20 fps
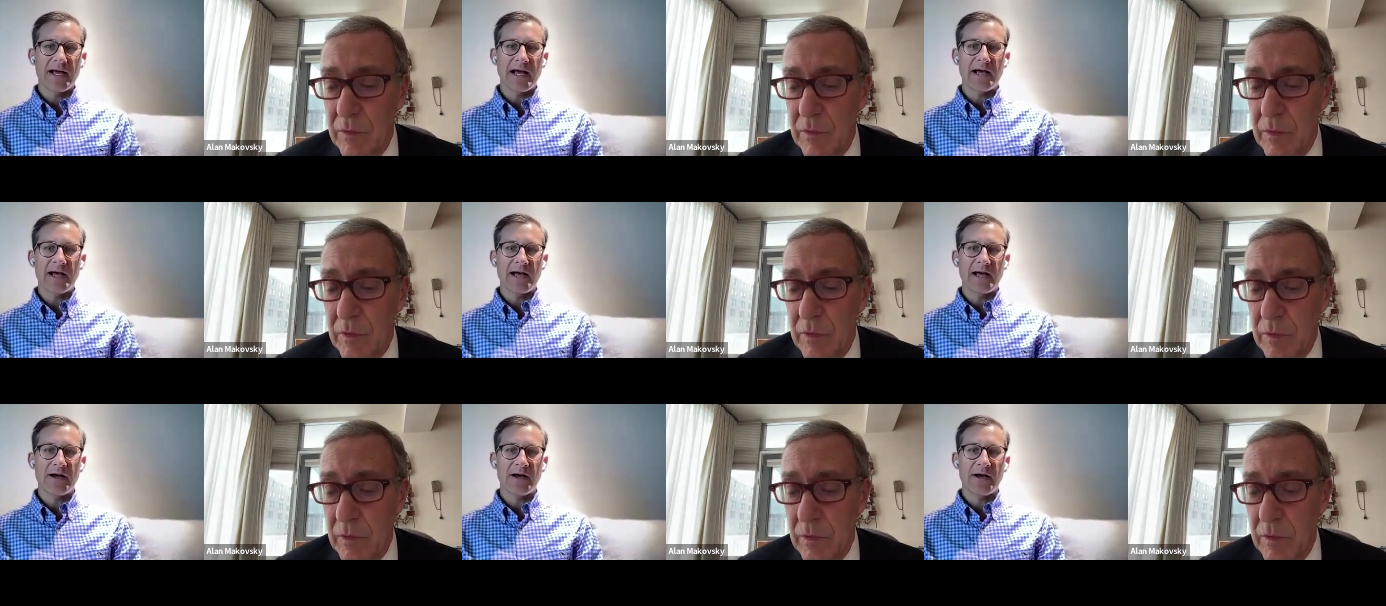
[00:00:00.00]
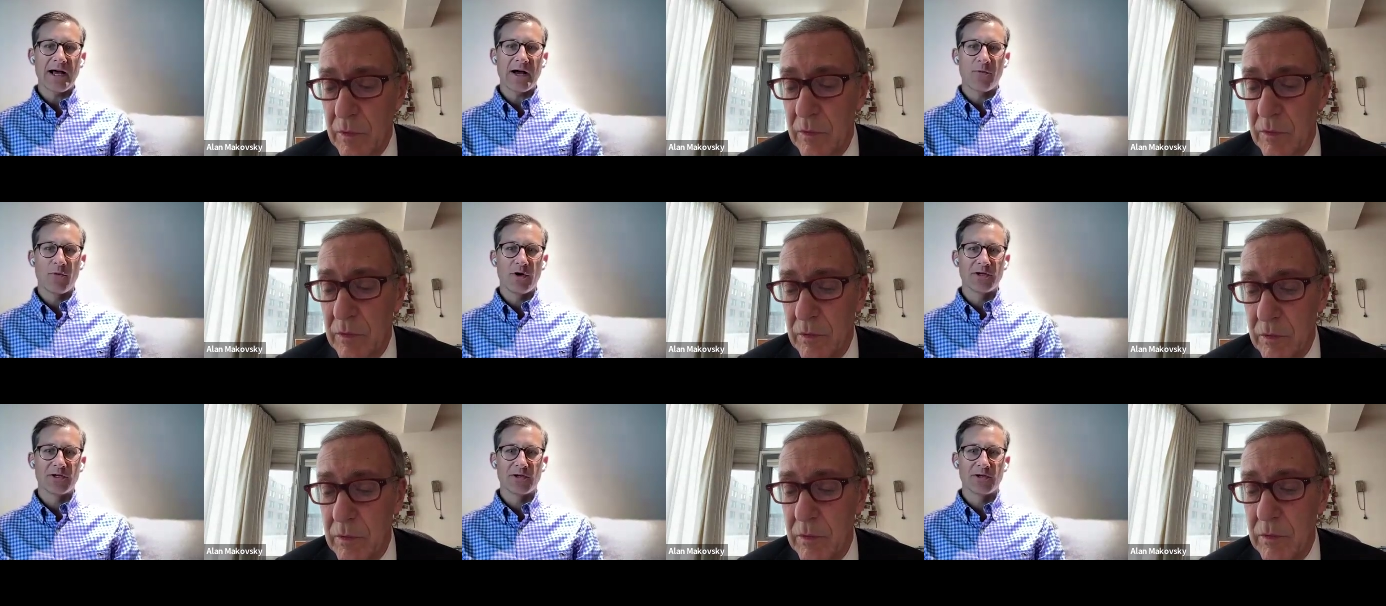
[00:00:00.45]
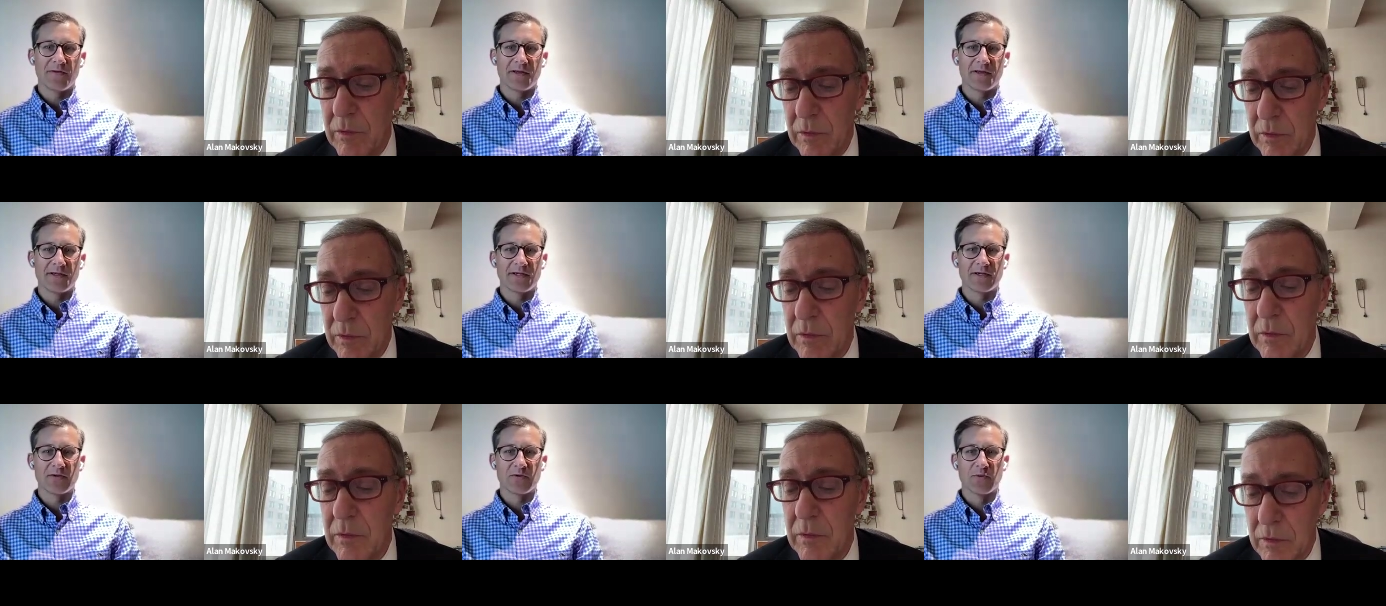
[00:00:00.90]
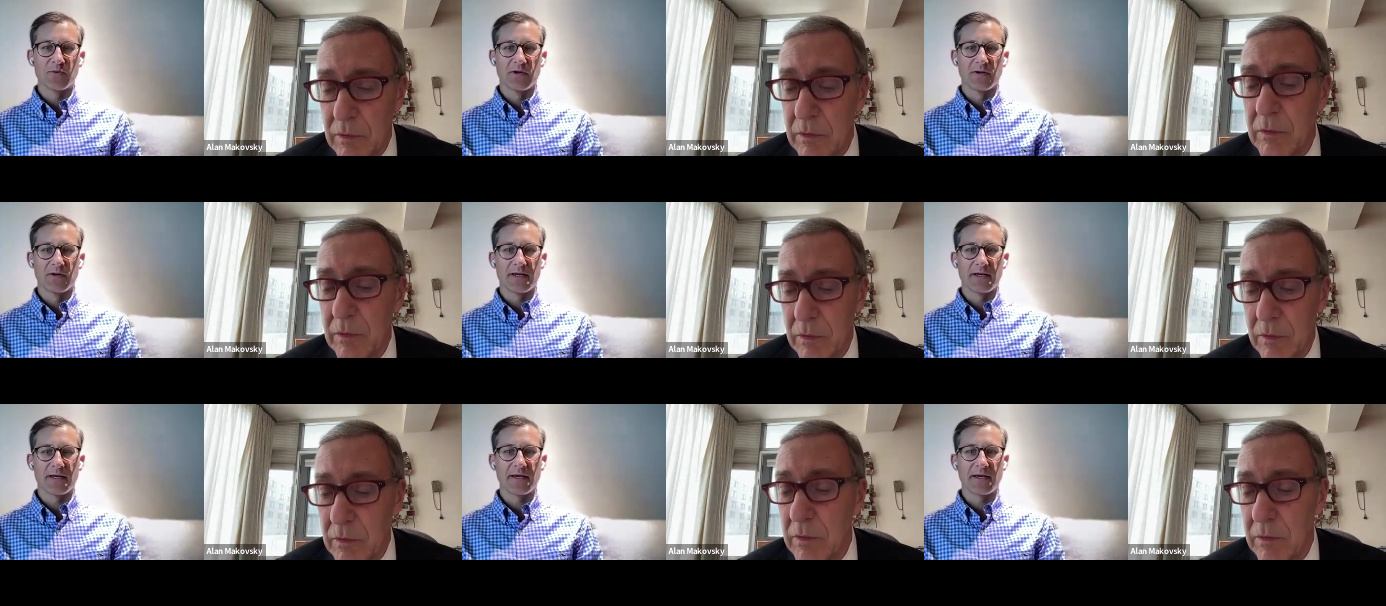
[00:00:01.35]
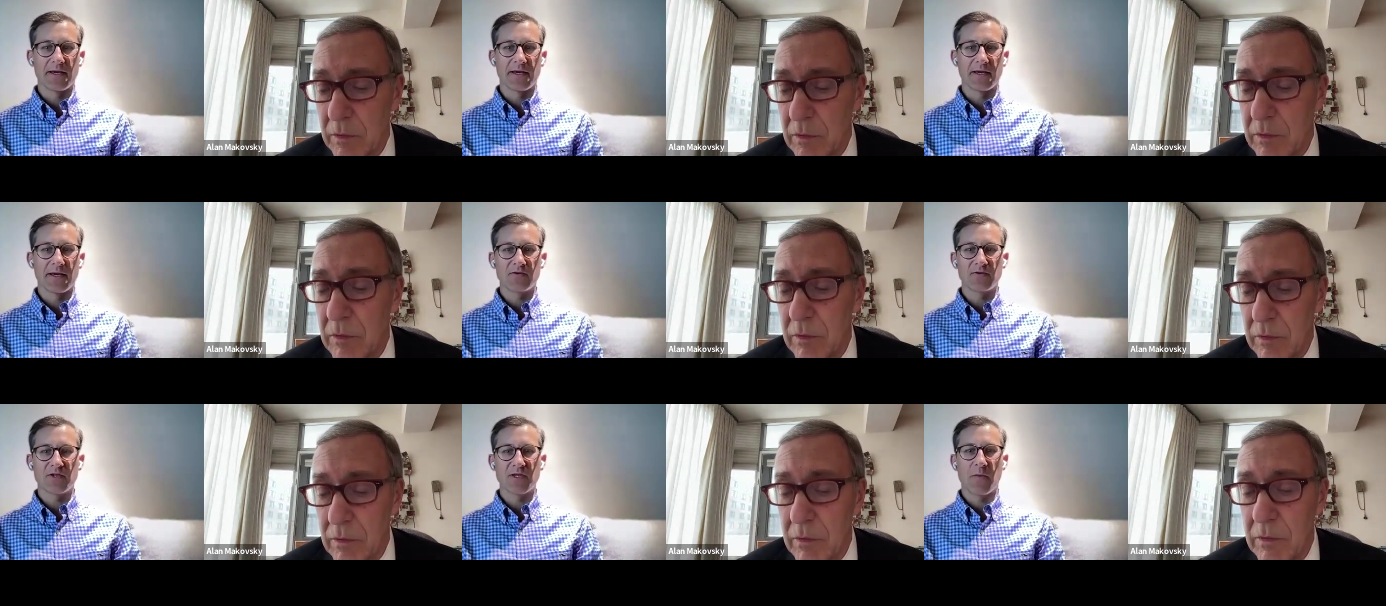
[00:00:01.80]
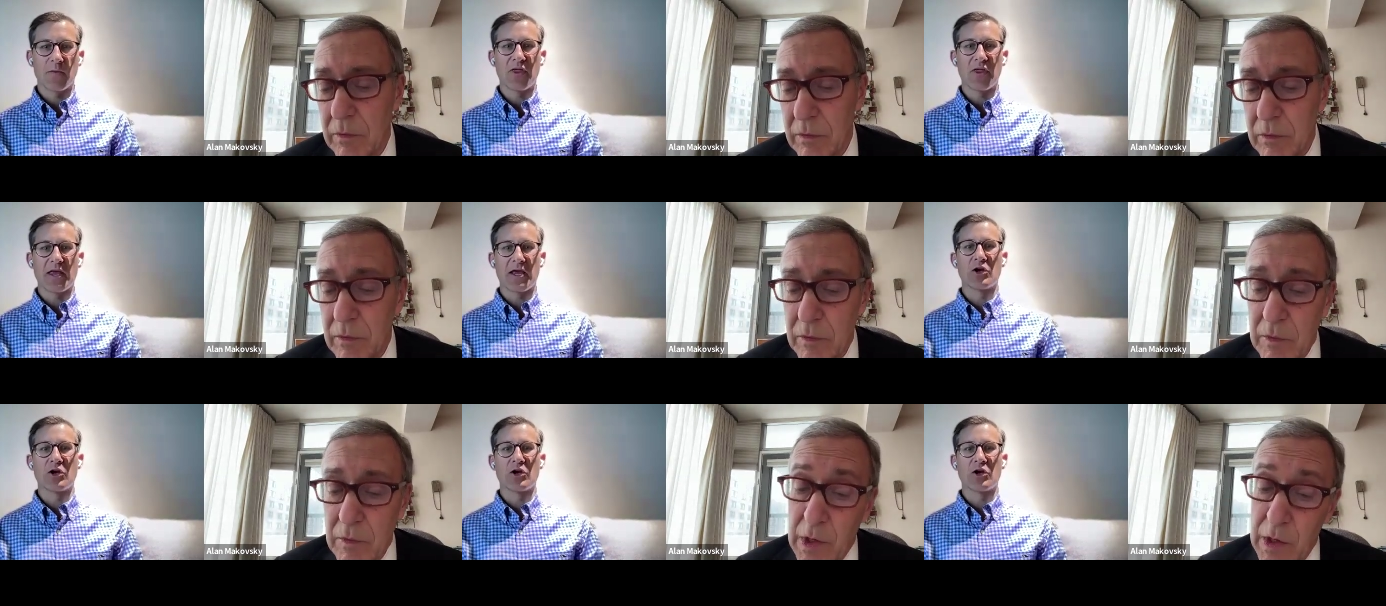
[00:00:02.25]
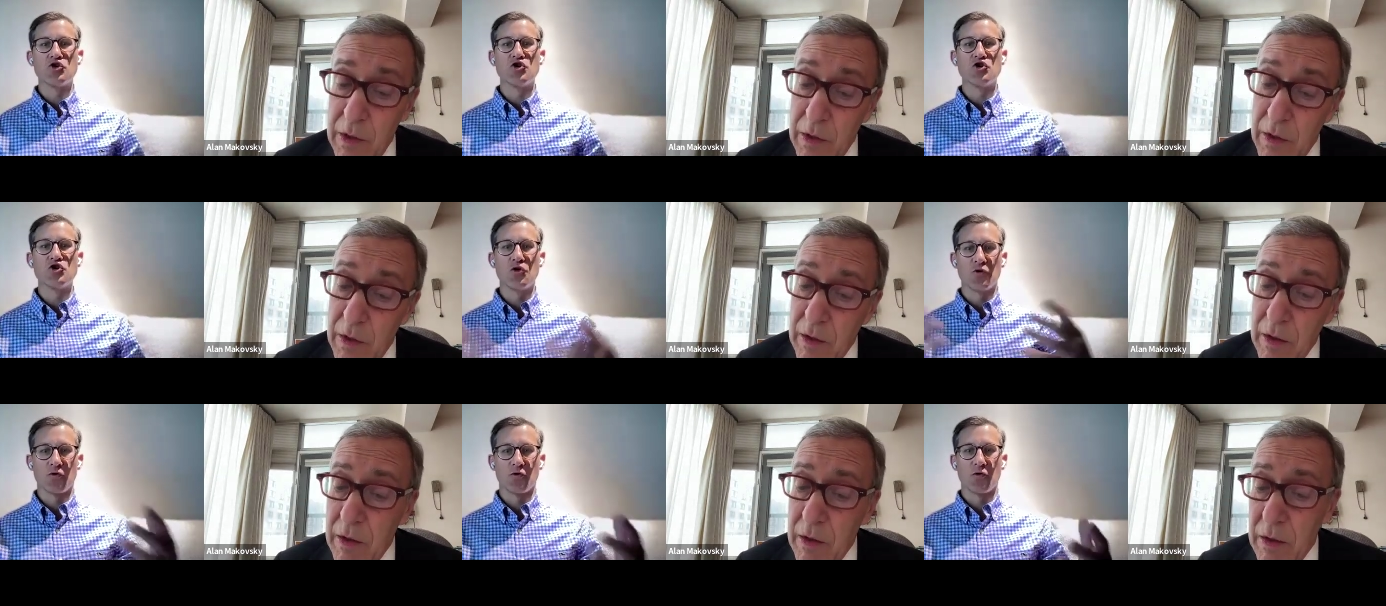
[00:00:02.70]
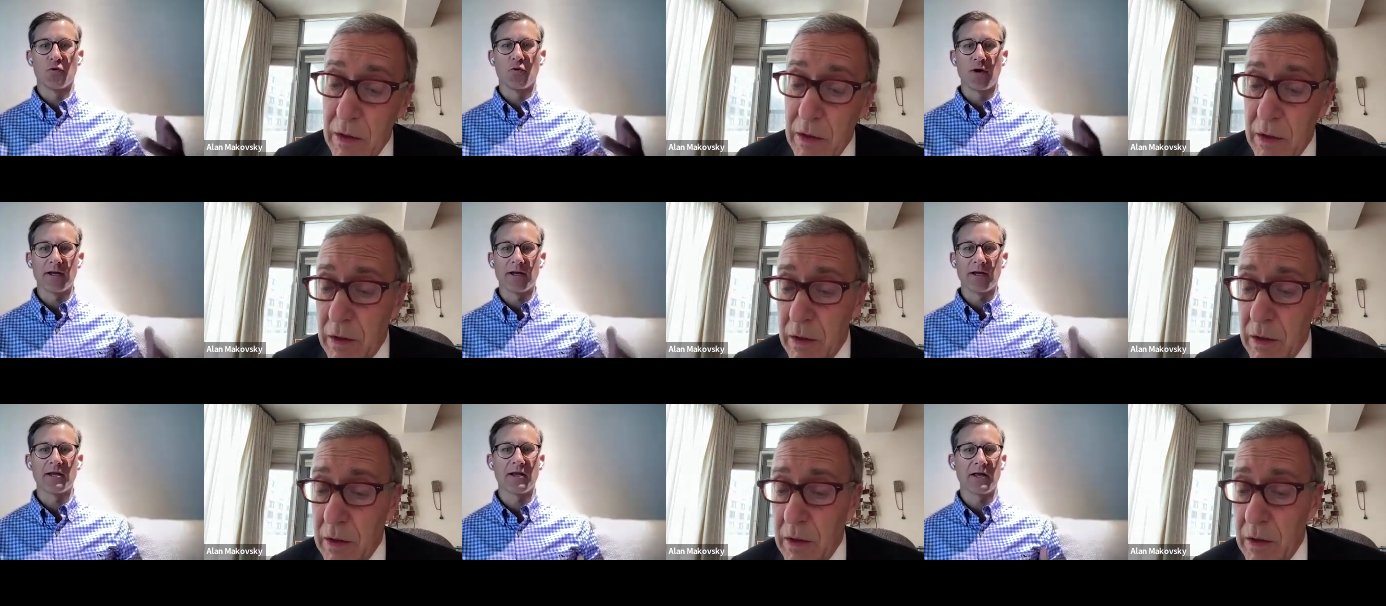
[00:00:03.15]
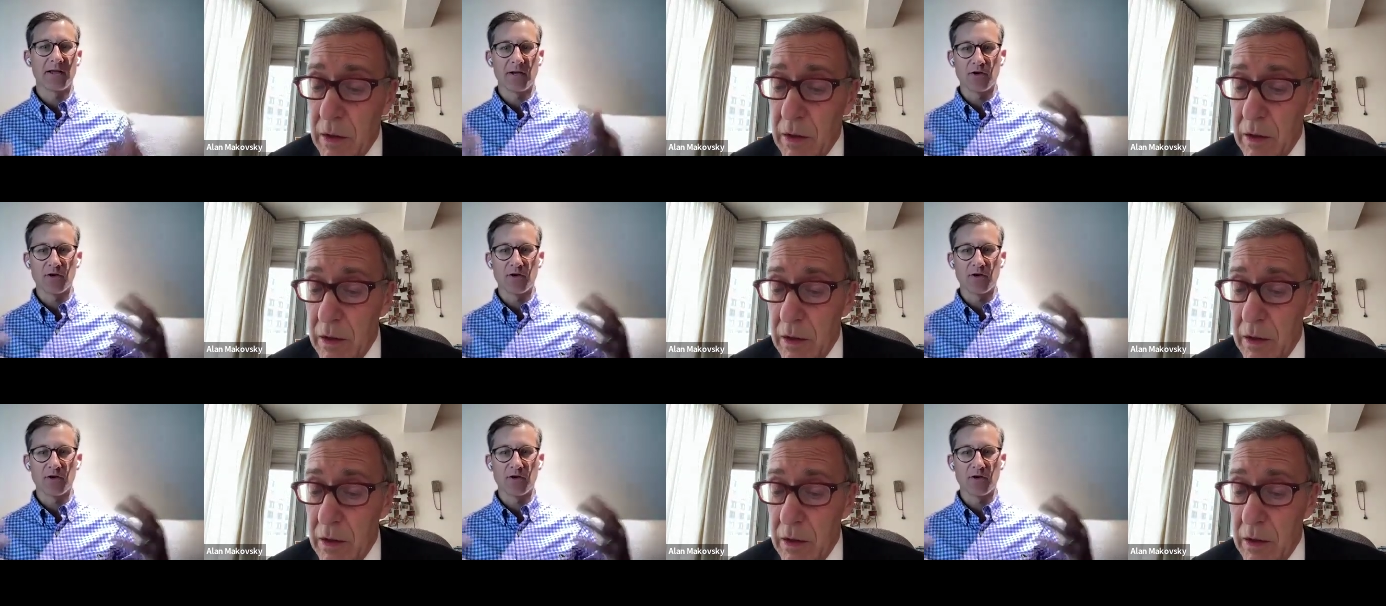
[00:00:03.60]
Speaker 1: h- how much of this is really something new and a,